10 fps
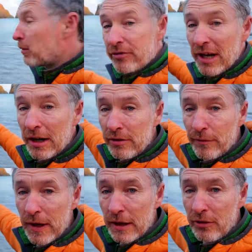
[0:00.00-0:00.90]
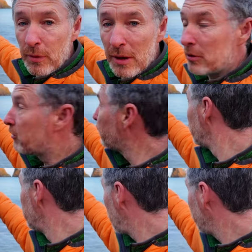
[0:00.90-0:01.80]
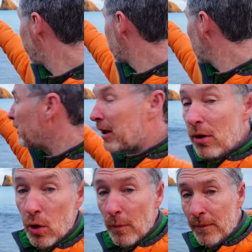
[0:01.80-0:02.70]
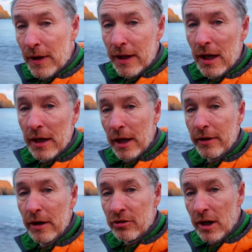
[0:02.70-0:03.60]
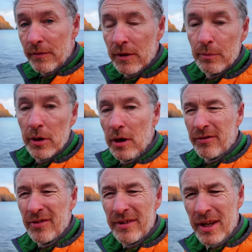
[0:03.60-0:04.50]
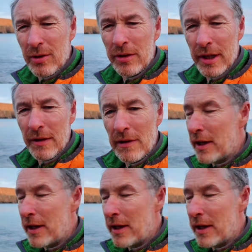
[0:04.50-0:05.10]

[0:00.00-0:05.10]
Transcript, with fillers: is starting to fade as well, which is nice timing. Hopefully I got a shot of it, but also not a good thing if the